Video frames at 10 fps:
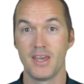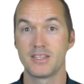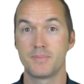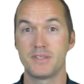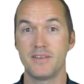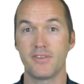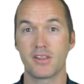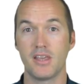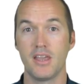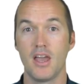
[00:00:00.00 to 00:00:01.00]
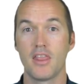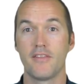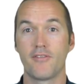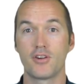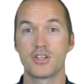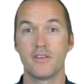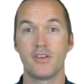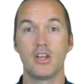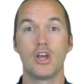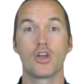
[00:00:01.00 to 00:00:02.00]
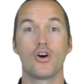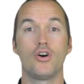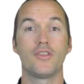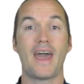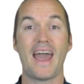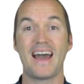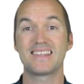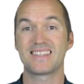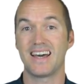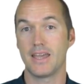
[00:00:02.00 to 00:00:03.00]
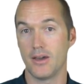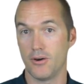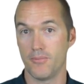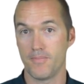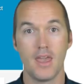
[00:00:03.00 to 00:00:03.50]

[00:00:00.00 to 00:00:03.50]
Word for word: specifically the version of it called HassIO.